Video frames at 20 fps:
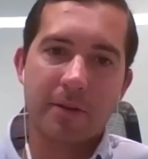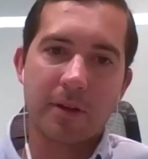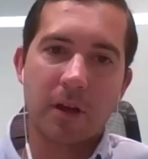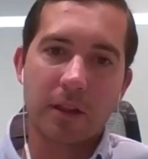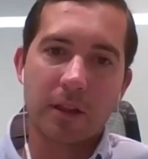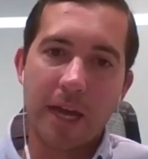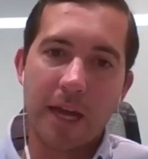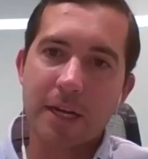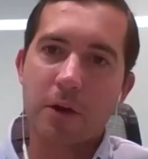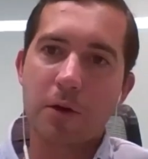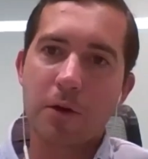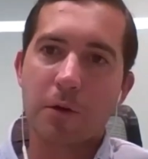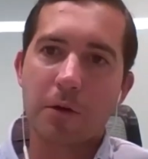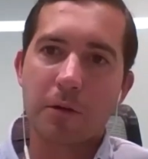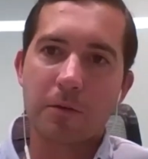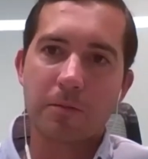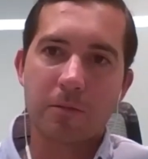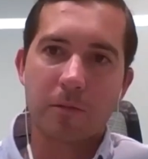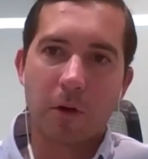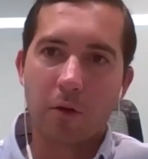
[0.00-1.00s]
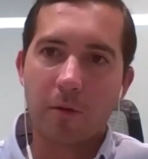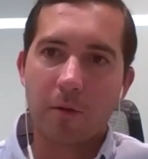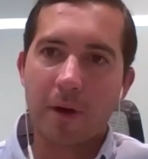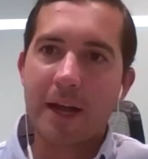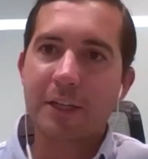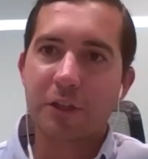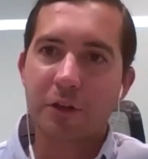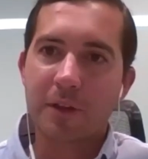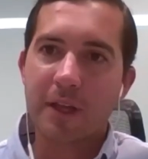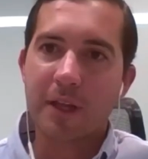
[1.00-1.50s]
a landowner or a
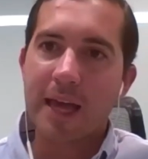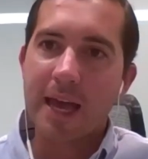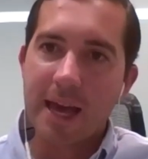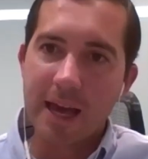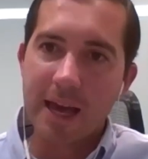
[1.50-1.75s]
rancher that